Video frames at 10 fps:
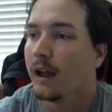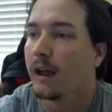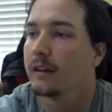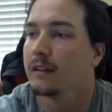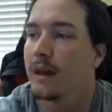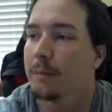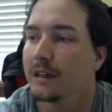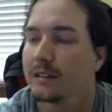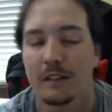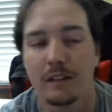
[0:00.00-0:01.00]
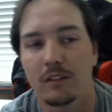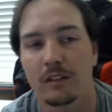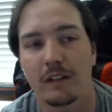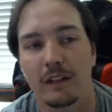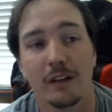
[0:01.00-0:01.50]
And that makes it
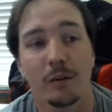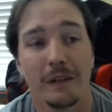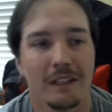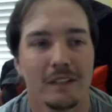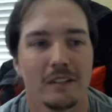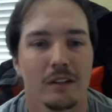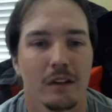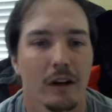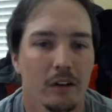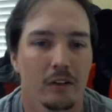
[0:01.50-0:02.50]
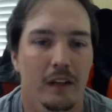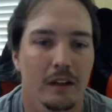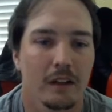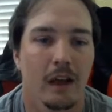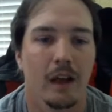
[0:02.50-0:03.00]
just a little bit easier to understand
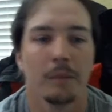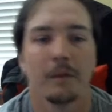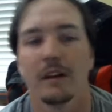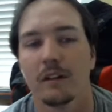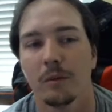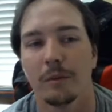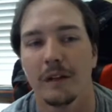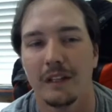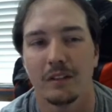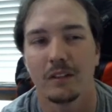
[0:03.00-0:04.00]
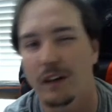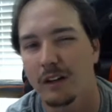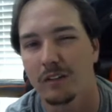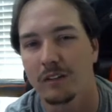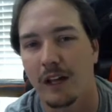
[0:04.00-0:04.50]
the game and a little bit easier to
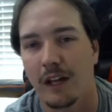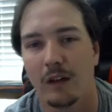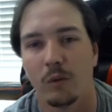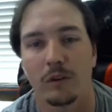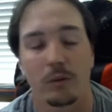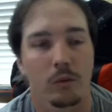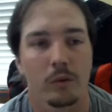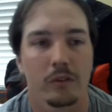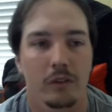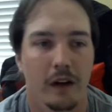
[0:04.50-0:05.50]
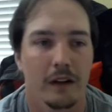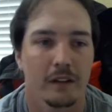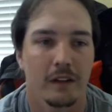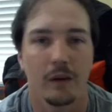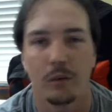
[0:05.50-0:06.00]
understand what the rule's trying to
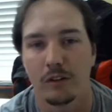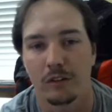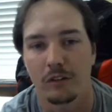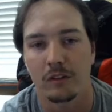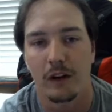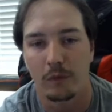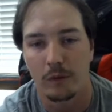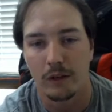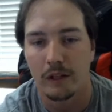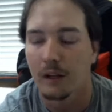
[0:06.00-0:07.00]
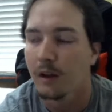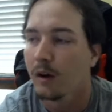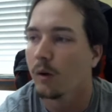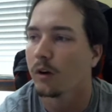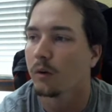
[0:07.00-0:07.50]
say when you're just trying to read it,
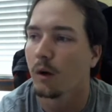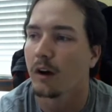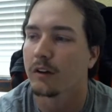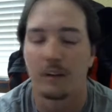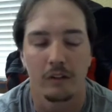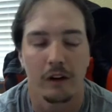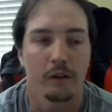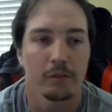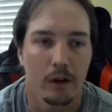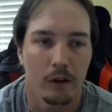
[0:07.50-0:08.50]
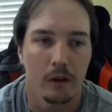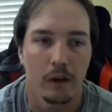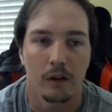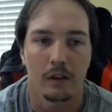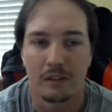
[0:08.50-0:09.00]
or you're watching and trying to follow
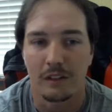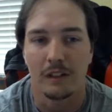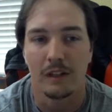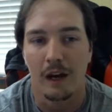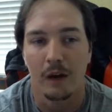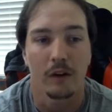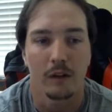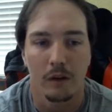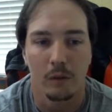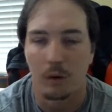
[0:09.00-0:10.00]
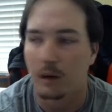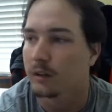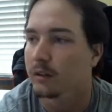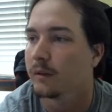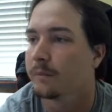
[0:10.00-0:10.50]
along to see how it
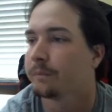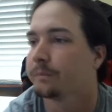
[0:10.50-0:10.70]
works.